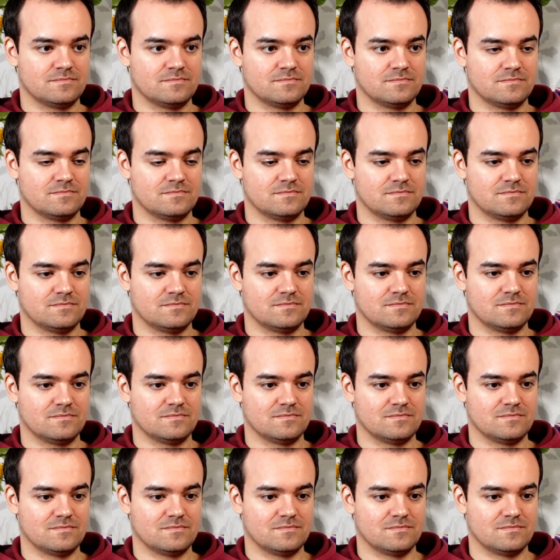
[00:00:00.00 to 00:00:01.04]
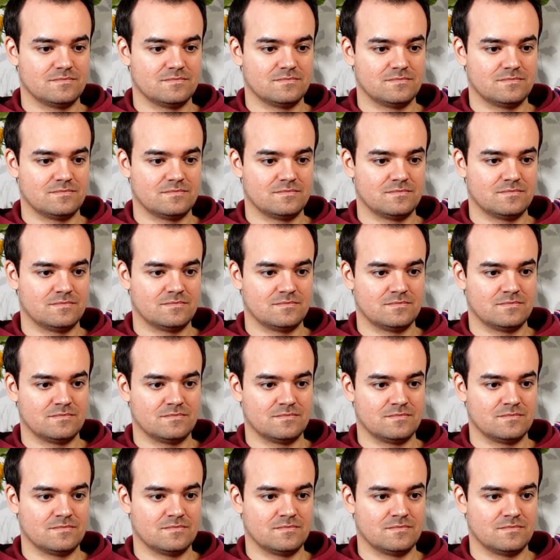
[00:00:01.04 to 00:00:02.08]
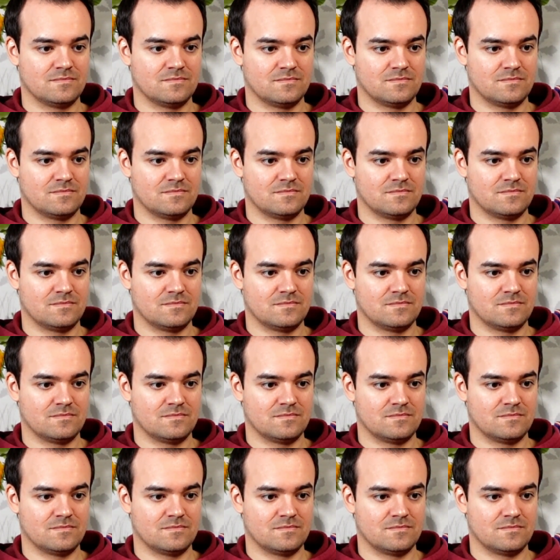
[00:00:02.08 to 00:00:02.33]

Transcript: (silent)